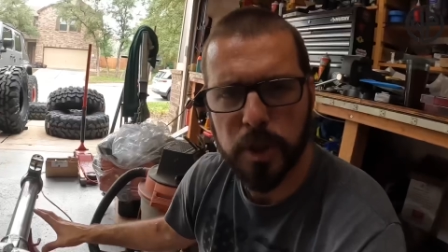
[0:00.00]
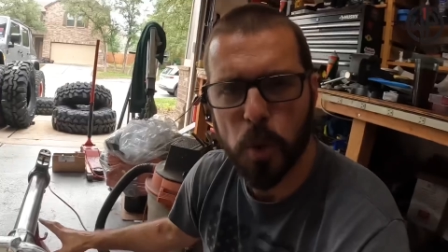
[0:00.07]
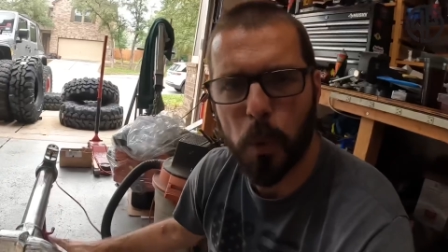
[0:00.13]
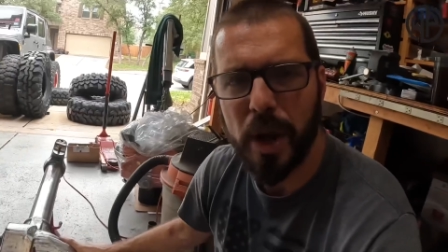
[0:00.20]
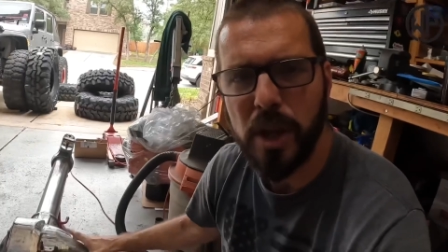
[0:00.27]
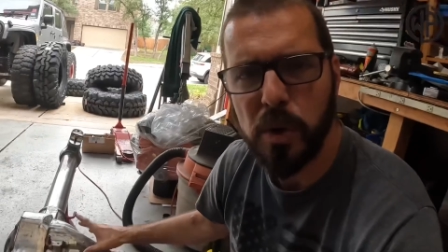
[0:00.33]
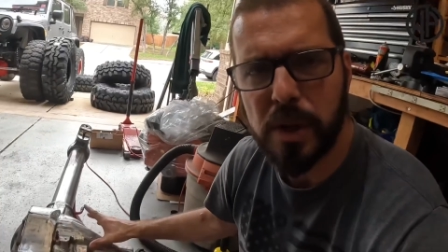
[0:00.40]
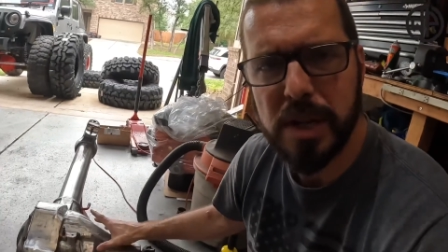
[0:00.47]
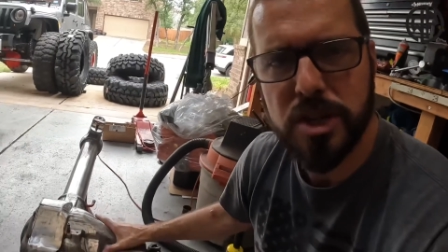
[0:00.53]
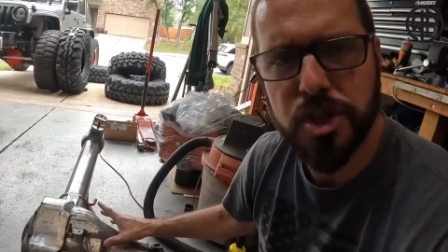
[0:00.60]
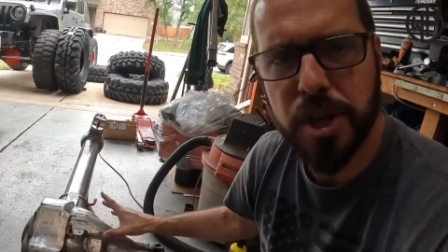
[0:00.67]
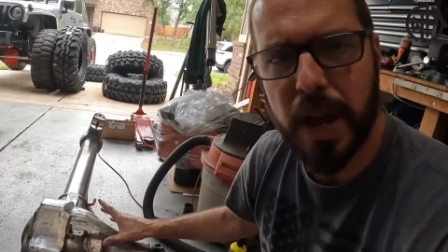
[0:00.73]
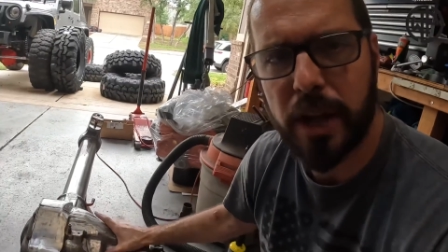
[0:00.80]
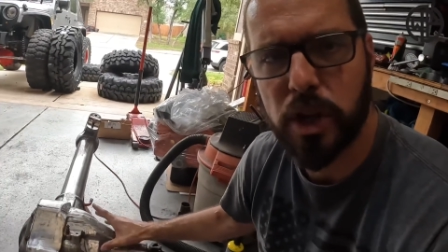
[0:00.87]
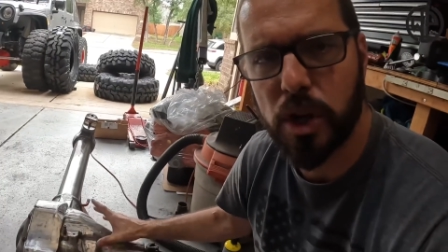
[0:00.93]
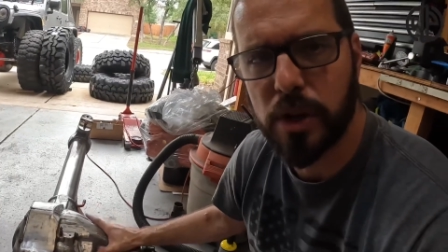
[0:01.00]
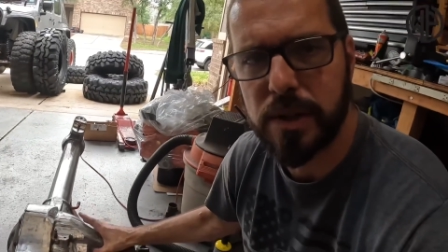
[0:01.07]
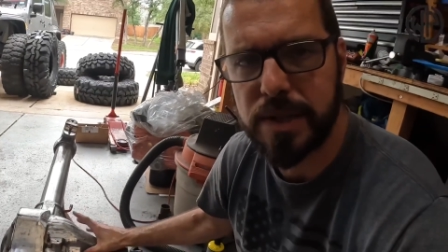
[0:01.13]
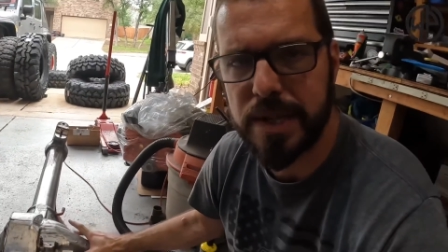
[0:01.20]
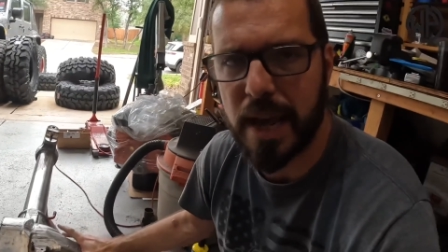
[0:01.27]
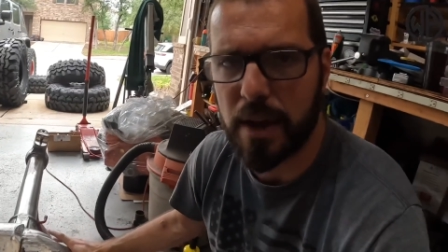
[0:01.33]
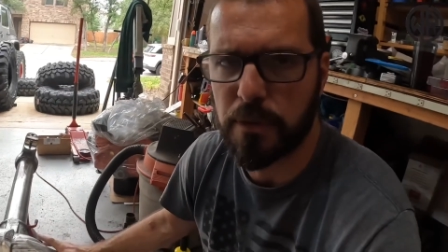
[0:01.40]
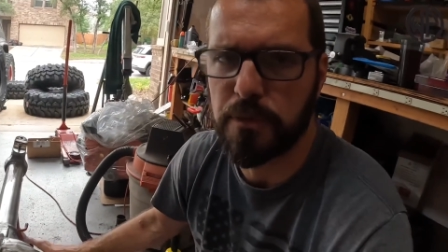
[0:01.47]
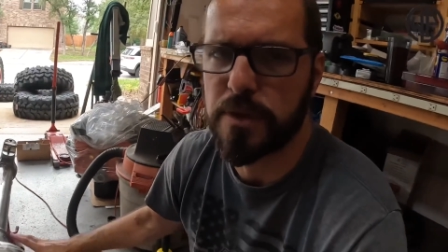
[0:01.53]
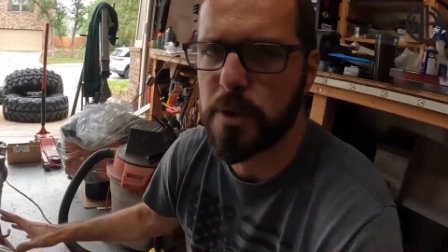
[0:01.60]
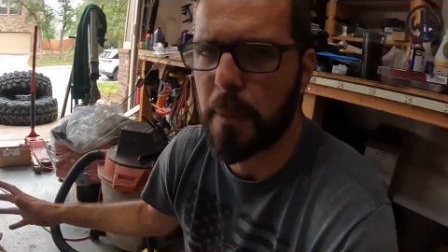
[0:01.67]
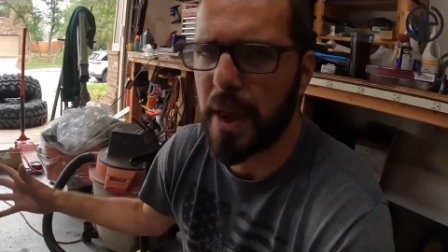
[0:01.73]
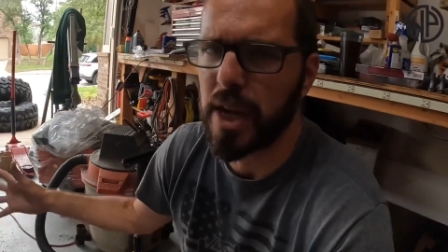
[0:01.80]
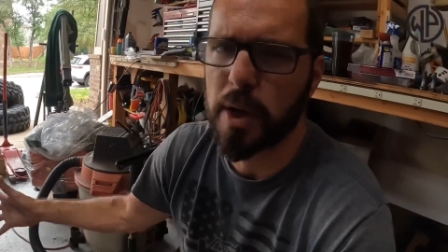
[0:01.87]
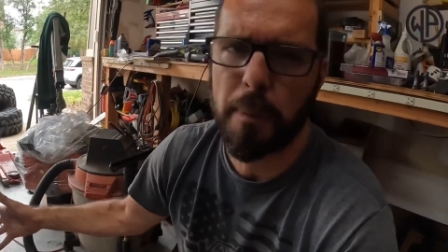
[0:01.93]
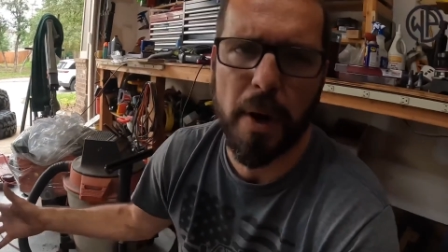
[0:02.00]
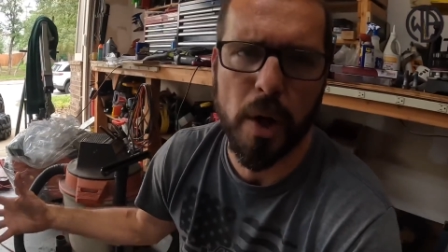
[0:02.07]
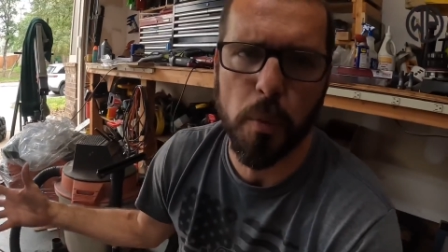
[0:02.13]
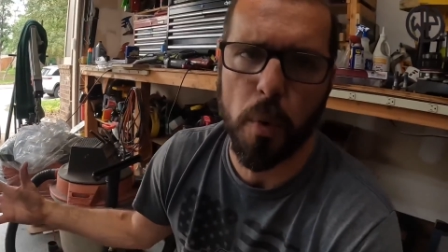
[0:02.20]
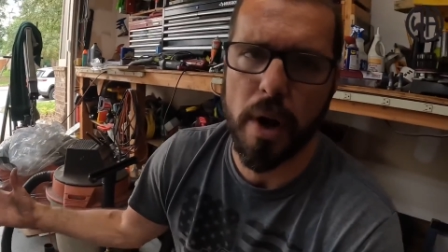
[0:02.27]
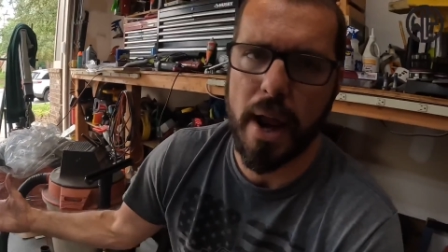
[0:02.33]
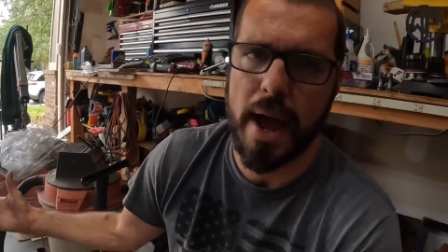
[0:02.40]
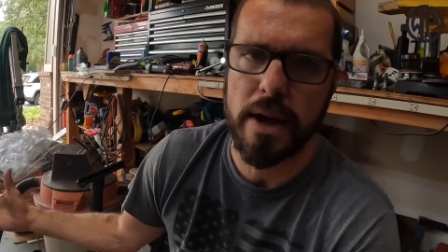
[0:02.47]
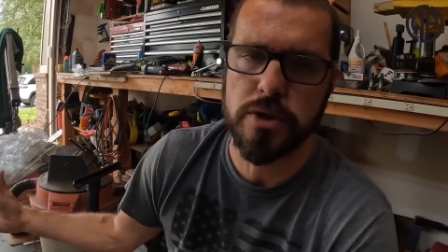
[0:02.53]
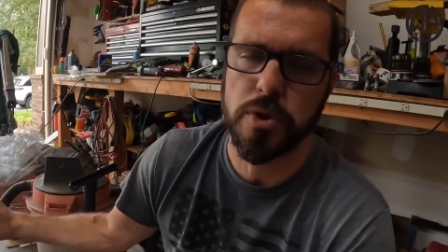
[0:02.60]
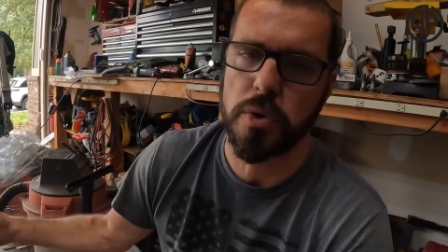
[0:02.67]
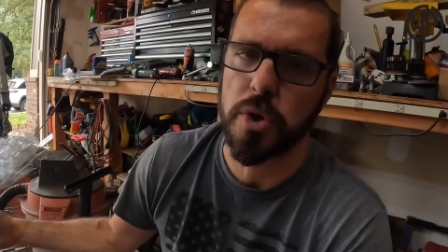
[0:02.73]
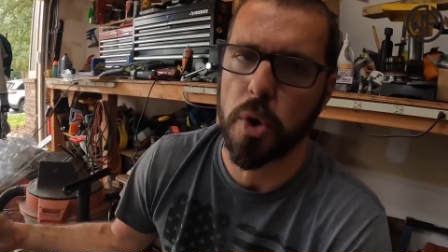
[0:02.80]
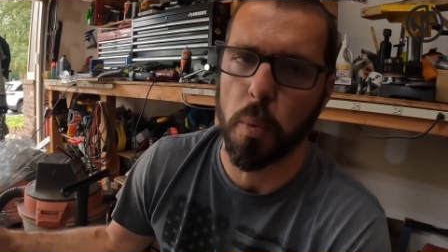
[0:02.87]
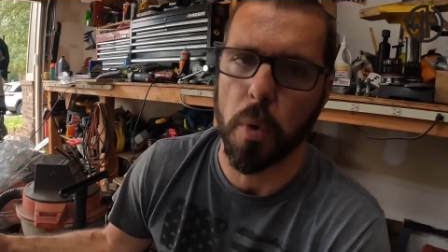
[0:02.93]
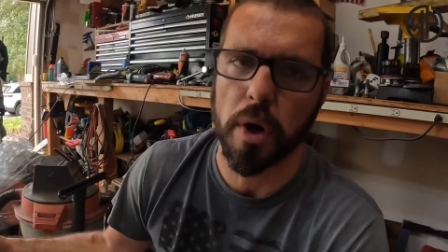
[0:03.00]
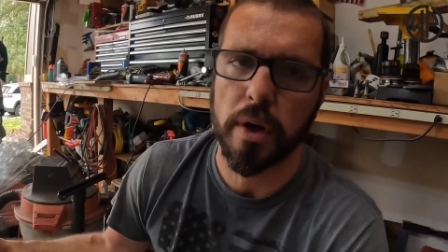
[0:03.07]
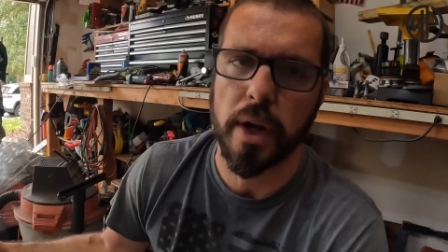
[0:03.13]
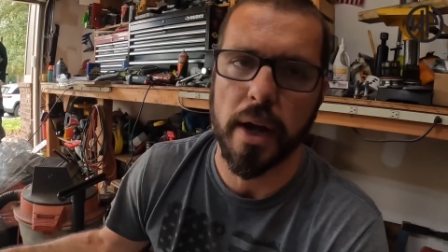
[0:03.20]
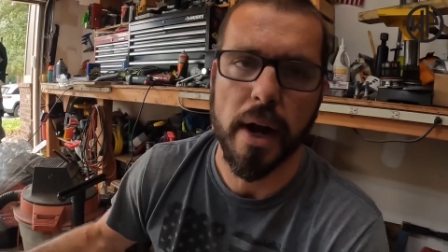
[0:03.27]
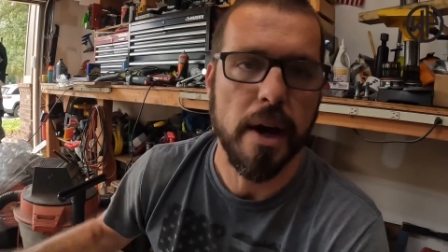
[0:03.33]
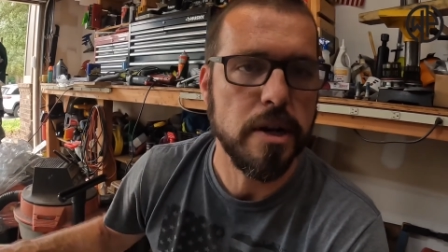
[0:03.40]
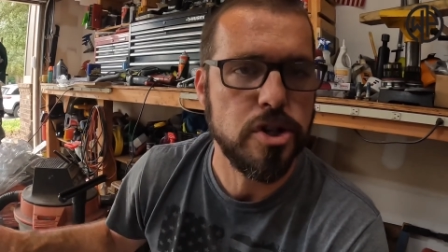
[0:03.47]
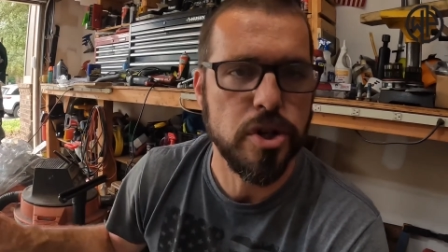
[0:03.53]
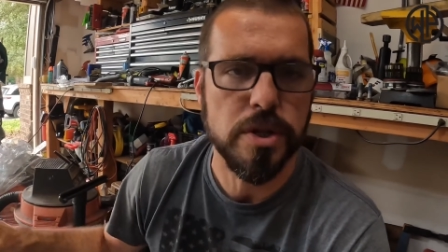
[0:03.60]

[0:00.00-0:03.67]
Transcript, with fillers: But the way you can check your diff, depending upon what axle you're working on,